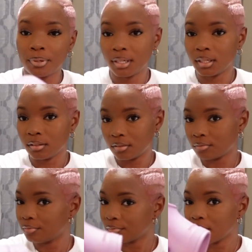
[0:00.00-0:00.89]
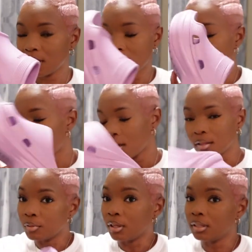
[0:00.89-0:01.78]
but
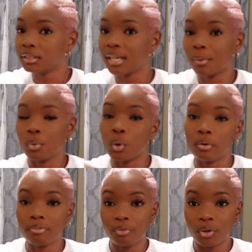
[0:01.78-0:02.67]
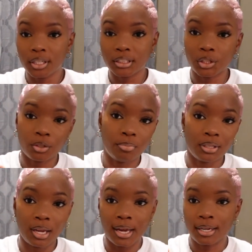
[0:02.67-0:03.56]
the look that I'm going for is gonna be
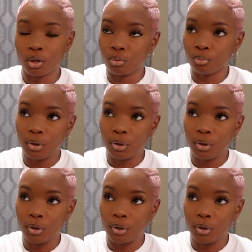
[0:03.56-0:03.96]
like a